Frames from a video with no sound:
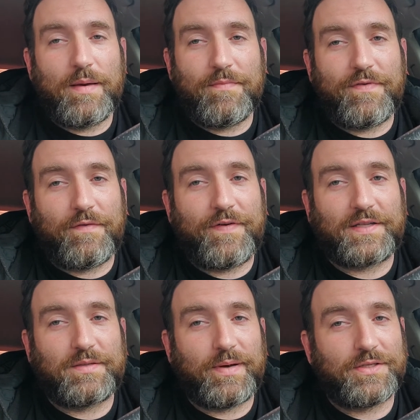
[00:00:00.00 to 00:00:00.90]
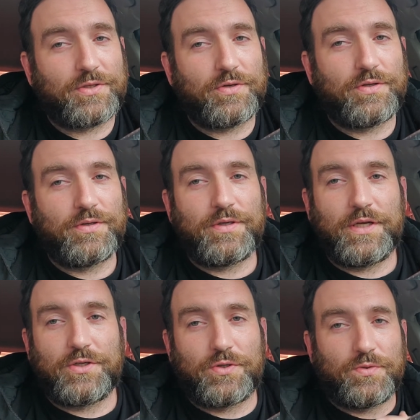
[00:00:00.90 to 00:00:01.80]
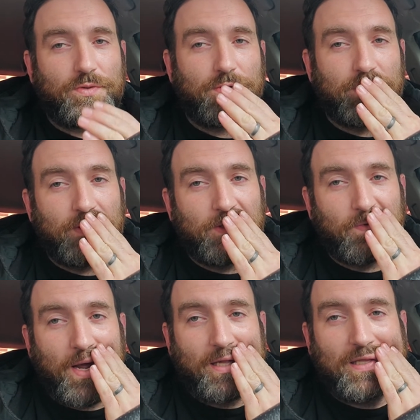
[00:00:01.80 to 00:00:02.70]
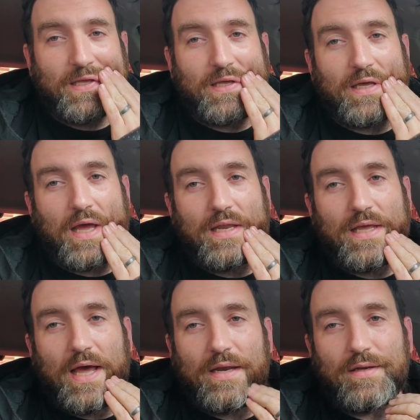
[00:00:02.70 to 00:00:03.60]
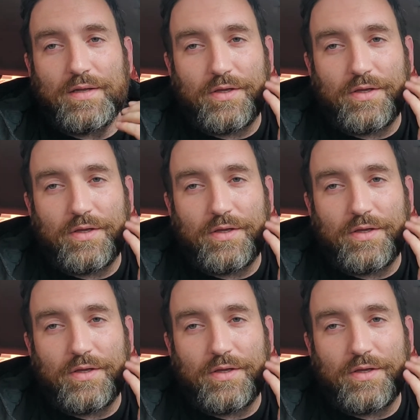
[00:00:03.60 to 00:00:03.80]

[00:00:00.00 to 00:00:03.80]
am affected by certain issues directly, and yet,